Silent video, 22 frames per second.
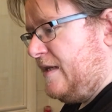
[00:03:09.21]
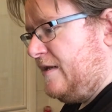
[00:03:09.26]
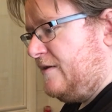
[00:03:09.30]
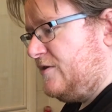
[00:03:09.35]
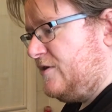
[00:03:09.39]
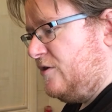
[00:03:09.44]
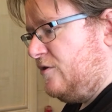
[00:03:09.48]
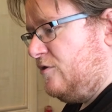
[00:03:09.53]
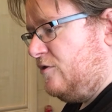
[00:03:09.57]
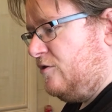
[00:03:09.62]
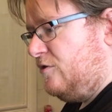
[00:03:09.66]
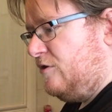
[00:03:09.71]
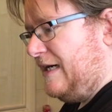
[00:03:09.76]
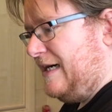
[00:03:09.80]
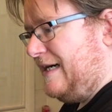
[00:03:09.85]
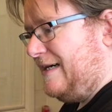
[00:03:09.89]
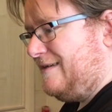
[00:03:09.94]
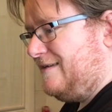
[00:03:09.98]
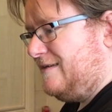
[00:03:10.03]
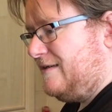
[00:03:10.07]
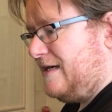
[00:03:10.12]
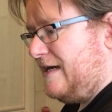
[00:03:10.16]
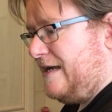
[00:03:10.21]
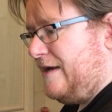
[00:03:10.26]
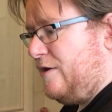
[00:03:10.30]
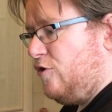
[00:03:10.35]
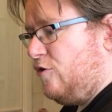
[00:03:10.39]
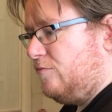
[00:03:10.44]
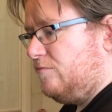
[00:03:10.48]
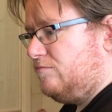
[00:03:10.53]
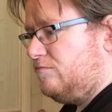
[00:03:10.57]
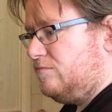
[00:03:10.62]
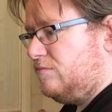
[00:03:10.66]
So I
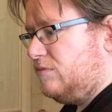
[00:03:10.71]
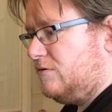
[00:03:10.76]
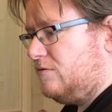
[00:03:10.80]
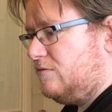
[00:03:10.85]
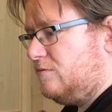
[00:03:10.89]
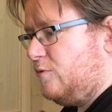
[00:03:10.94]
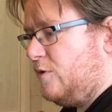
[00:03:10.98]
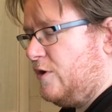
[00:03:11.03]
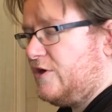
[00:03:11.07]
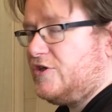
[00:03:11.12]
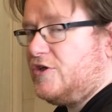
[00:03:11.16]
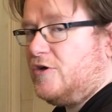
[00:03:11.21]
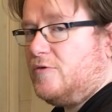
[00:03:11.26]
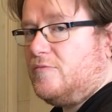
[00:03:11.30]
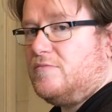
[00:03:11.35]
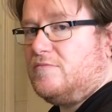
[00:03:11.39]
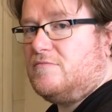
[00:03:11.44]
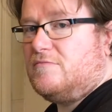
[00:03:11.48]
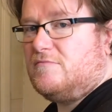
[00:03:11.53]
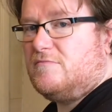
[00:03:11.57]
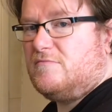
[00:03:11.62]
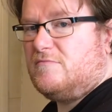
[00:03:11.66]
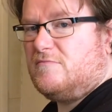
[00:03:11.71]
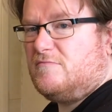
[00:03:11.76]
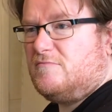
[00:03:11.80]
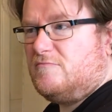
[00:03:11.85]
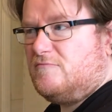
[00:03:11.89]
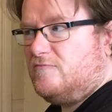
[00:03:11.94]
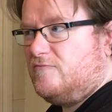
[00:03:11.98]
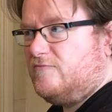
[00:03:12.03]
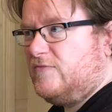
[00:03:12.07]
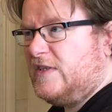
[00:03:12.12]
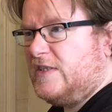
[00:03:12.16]
hope Workshop
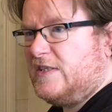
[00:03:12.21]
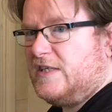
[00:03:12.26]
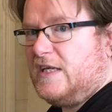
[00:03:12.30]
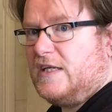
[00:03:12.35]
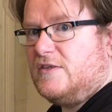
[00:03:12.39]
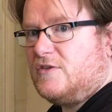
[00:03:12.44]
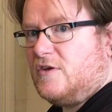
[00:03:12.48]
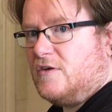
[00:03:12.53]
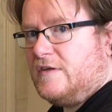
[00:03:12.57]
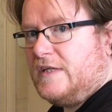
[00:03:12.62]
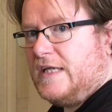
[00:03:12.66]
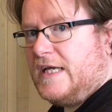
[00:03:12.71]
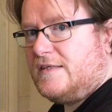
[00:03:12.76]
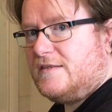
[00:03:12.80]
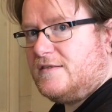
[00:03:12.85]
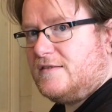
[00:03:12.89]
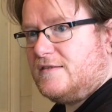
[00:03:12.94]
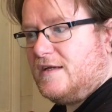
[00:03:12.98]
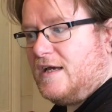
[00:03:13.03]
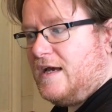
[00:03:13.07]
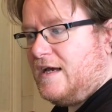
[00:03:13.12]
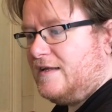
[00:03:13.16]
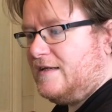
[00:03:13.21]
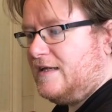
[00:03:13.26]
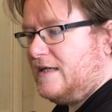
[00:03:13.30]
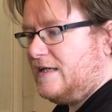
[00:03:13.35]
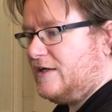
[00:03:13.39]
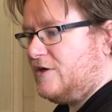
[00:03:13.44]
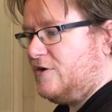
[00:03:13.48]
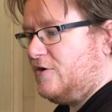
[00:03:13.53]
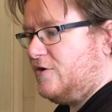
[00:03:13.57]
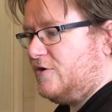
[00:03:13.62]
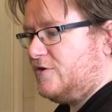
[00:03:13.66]
rescinds on this, and then
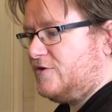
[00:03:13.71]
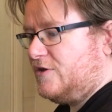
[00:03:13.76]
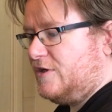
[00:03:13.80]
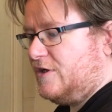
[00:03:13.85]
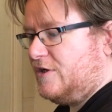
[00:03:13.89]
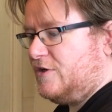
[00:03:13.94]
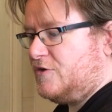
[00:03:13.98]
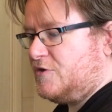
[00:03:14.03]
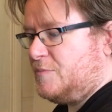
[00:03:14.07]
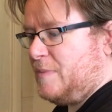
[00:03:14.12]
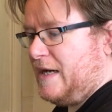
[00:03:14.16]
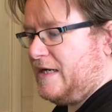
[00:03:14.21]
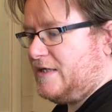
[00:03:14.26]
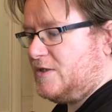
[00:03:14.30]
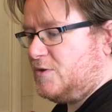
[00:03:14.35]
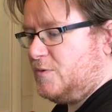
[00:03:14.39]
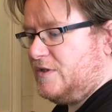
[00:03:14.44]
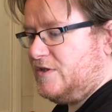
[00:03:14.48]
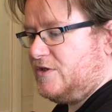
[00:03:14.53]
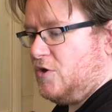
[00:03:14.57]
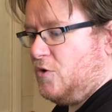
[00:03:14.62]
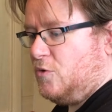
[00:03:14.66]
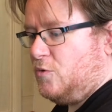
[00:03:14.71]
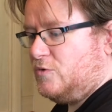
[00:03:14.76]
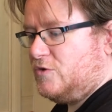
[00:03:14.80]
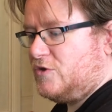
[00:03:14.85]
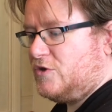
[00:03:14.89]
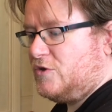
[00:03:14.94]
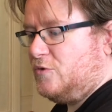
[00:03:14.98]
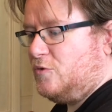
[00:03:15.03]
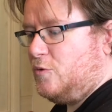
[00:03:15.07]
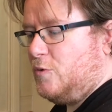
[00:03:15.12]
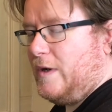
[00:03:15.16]
of course it goes back to its old
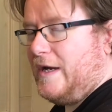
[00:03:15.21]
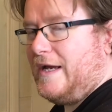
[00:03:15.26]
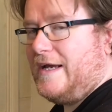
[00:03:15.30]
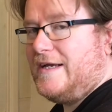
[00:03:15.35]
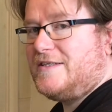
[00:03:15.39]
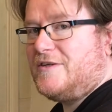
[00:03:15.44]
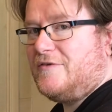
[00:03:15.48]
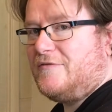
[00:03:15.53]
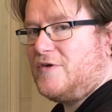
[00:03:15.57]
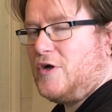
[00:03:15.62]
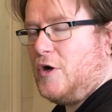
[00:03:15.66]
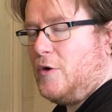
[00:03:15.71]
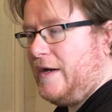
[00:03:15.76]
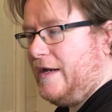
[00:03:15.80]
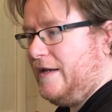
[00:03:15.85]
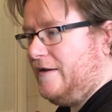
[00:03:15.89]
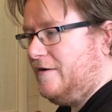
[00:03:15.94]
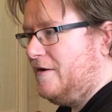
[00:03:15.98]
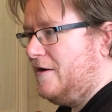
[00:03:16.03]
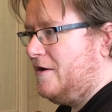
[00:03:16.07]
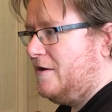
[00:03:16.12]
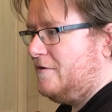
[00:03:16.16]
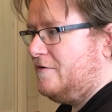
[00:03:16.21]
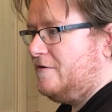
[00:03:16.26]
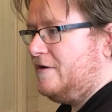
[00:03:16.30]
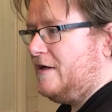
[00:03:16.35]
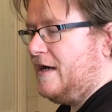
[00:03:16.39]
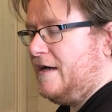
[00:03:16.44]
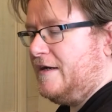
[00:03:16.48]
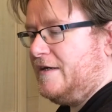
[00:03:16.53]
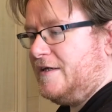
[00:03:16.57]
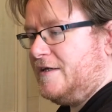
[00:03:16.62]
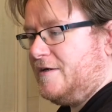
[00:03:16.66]
school ways of going,
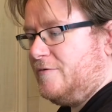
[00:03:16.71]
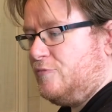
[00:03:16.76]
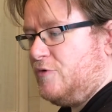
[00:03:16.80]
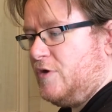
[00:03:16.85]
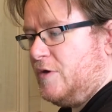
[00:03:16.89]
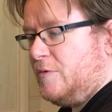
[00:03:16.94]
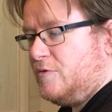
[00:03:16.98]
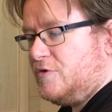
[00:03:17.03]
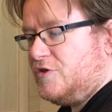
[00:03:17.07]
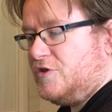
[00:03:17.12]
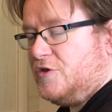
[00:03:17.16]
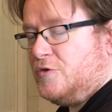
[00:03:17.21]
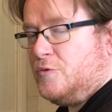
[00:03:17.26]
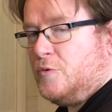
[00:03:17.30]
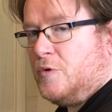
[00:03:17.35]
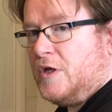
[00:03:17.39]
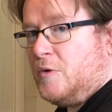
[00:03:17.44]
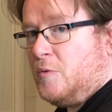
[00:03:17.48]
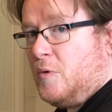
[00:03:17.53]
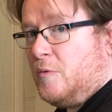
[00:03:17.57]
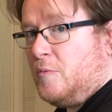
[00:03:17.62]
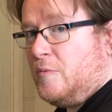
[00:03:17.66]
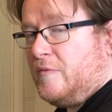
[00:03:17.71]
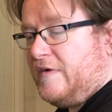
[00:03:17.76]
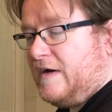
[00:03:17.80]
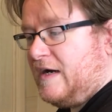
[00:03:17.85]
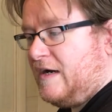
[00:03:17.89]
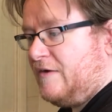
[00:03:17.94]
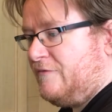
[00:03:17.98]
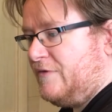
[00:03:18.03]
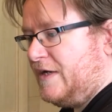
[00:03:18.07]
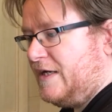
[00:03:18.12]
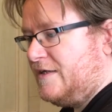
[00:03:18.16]
yeah, you can pretty much do what you want with
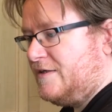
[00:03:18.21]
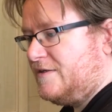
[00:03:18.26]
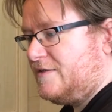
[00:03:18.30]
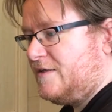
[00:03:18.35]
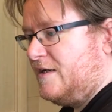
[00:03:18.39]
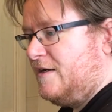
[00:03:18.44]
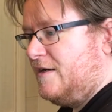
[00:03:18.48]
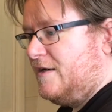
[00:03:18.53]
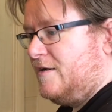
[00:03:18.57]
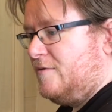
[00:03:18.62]
our figures.